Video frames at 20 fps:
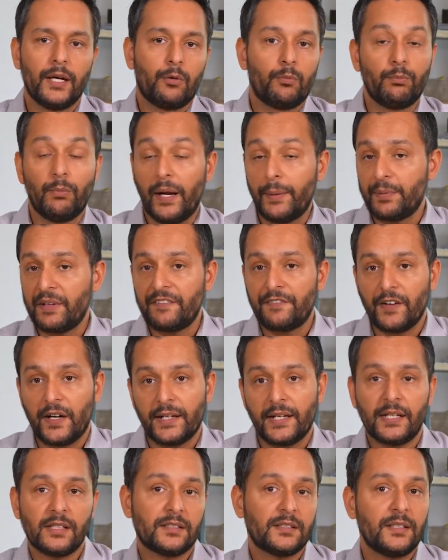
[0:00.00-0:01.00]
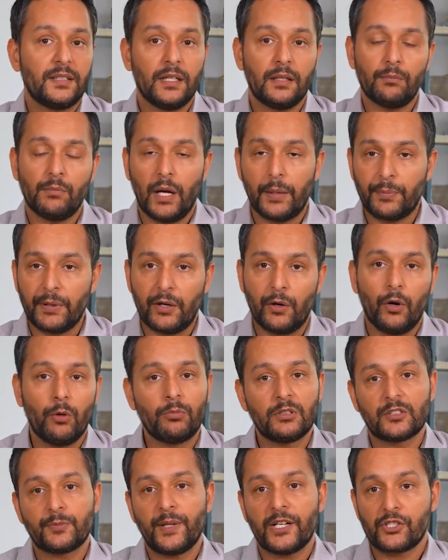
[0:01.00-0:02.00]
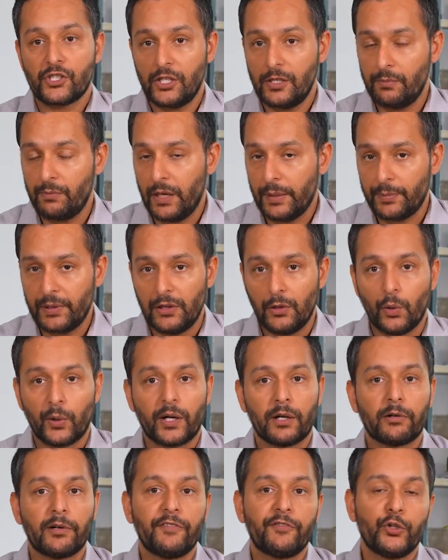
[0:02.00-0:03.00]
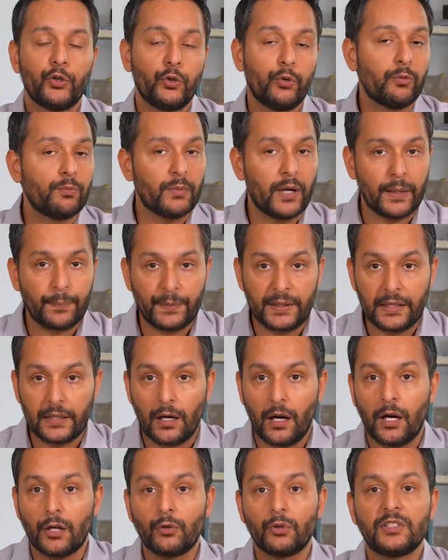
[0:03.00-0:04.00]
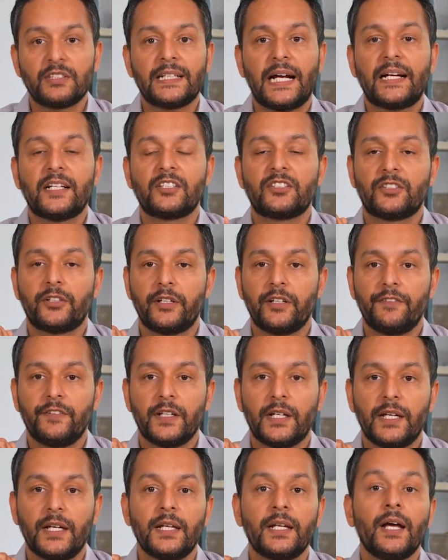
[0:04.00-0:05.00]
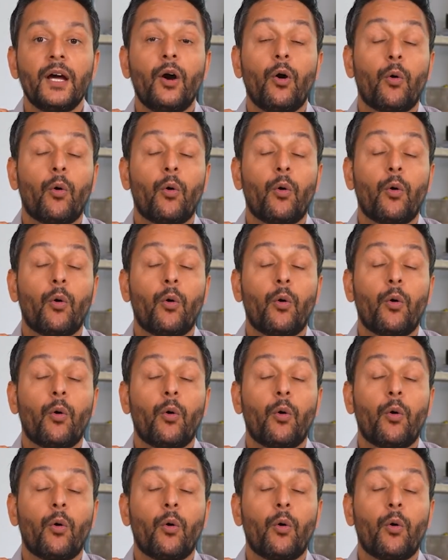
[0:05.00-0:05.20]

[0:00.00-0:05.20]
Might be financing, might be home inspection, might be lawyer review, might be condo status certificate,